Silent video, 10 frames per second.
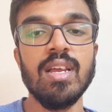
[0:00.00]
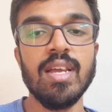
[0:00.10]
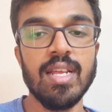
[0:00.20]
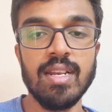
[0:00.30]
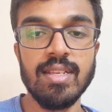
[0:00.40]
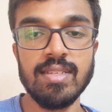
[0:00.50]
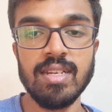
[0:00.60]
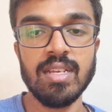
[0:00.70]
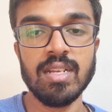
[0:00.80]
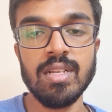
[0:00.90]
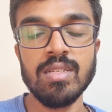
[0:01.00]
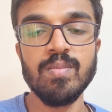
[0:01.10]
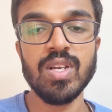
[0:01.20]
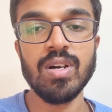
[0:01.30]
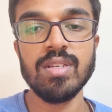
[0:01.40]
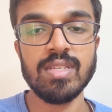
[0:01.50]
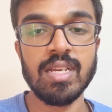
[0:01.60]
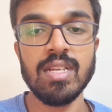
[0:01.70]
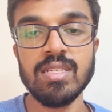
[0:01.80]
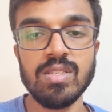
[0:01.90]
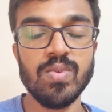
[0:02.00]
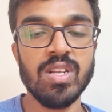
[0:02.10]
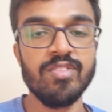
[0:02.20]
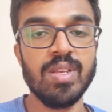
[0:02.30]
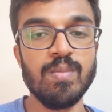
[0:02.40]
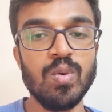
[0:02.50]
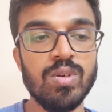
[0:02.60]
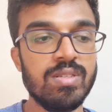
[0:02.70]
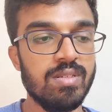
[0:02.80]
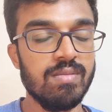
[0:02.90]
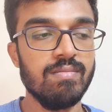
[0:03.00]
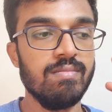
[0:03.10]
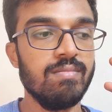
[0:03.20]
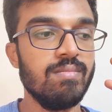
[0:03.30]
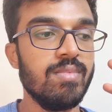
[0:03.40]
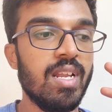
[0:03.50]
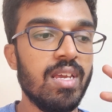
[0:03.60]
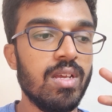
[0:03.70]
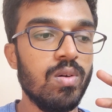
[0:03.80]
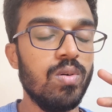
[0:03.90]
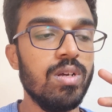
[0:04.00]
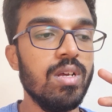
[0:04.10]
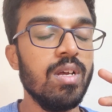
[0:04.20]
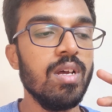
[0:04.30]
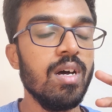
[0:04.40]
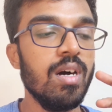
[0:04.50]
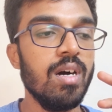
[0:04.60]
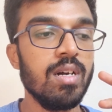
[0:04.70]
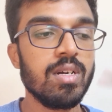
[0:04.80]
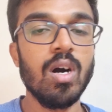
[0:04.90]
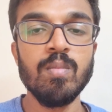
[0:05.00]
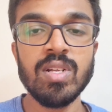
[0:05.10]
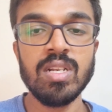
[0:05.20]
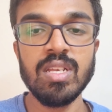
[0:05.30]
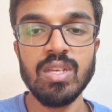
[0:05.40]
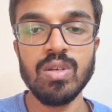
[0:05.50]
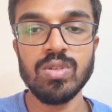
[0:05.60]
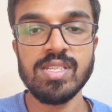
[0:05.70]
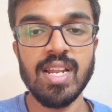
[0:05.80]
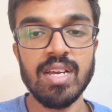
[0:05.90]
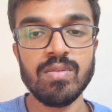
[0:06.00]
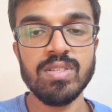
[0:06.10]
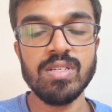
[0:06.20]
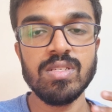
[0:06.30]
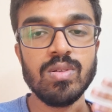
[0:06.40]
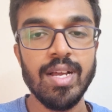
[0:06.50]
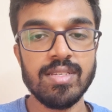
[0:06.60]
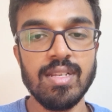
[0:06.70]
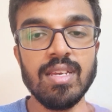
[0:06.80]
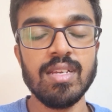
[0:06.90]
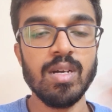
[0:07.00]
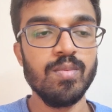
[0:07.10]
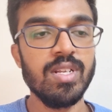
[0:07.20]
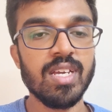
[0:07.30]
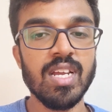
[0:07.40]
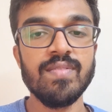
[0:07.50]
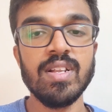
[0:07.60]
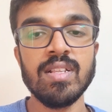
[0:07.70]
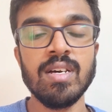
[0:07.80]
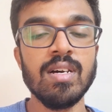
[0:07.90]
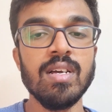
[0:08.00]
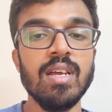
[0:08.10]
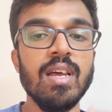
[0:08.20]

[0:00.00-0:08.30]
and listen in English, because English is one of the most, like, commonly used languages to actually communicate when the